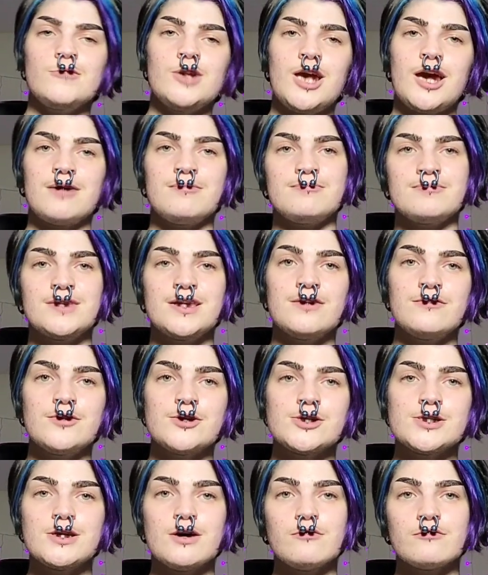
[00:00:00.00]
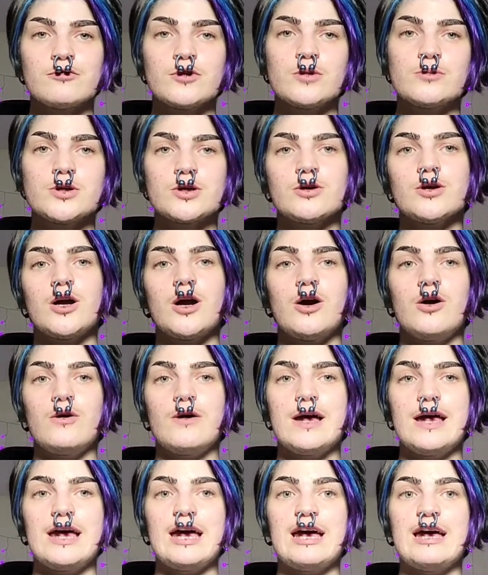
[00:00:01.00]
yeah, give yourself room to
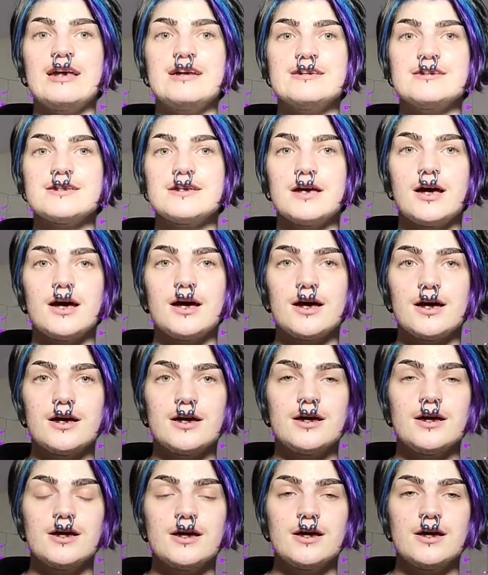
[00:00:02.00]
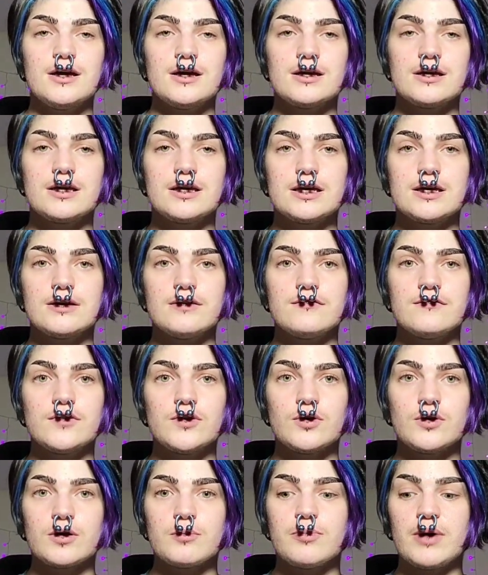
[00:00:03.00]
grow and give
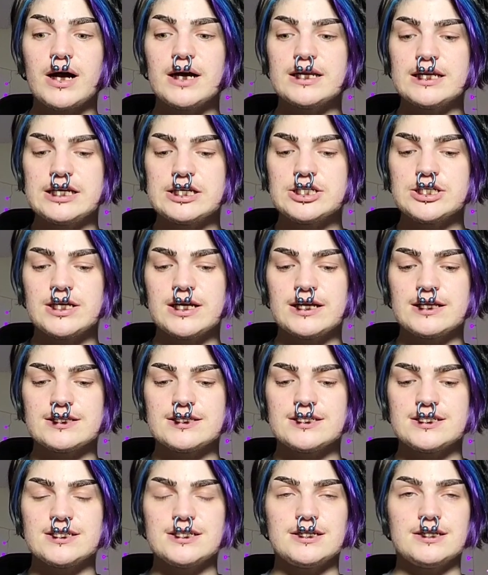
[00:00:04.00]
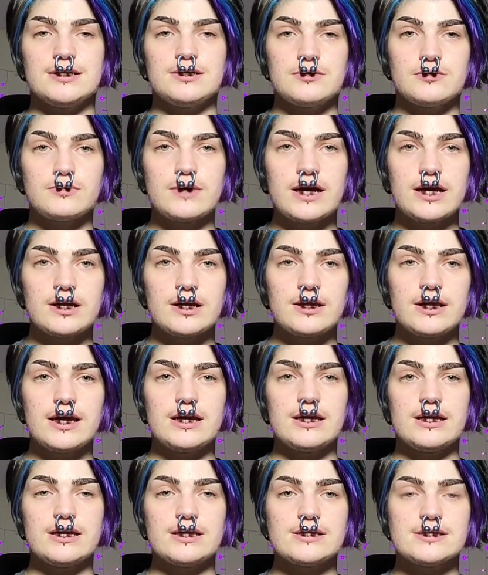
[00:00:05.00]
your body a chance to
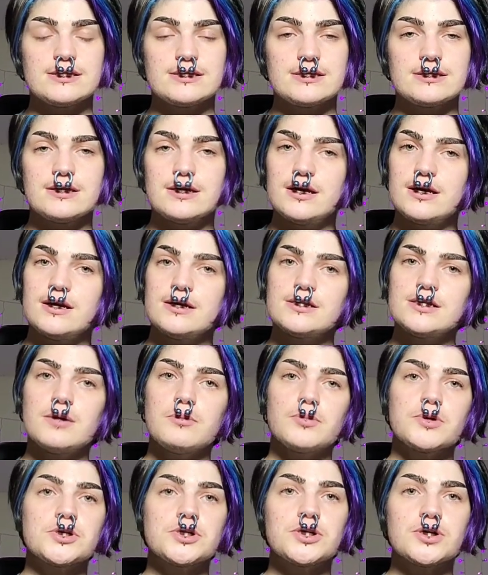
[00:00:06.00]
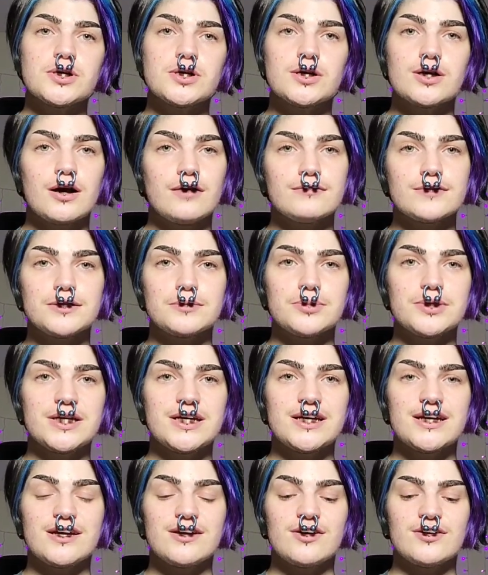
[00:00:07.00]
regulate its temperature
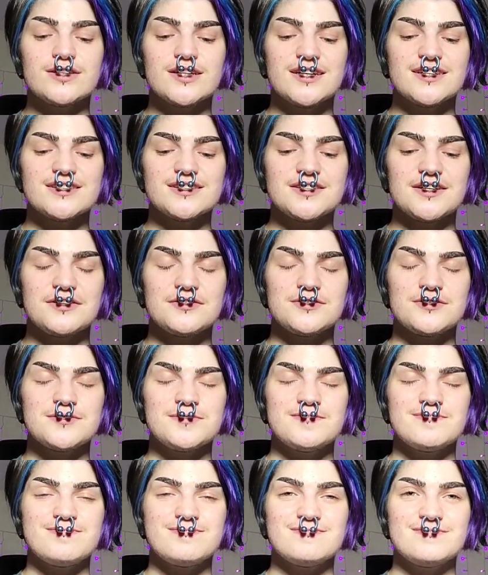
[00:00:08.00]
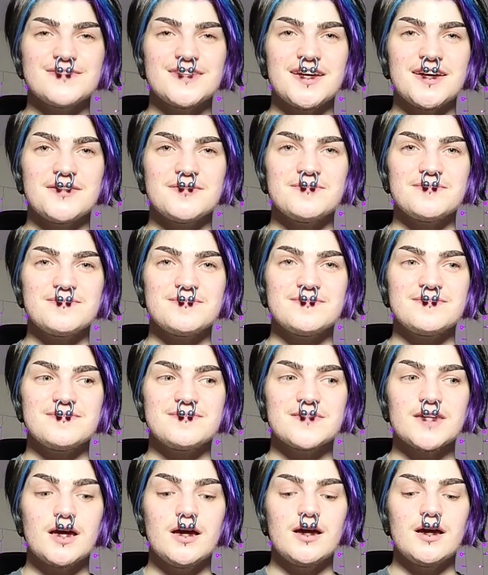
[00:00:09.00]
comfortably and all that stuff.
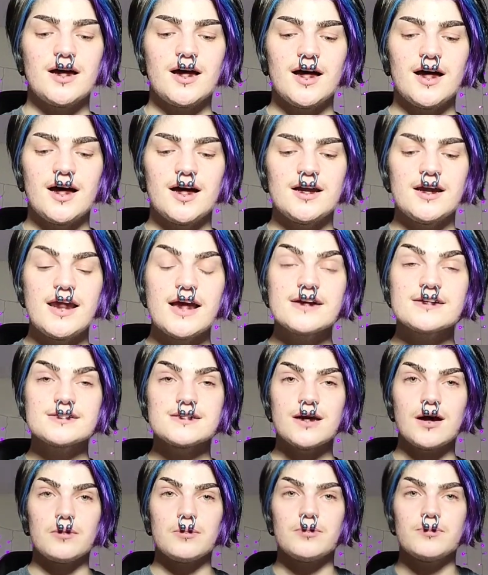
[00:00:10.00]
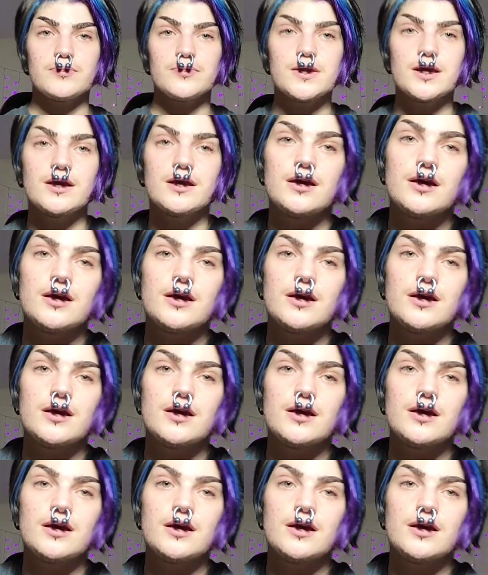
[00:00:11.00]
Yeah. Next up,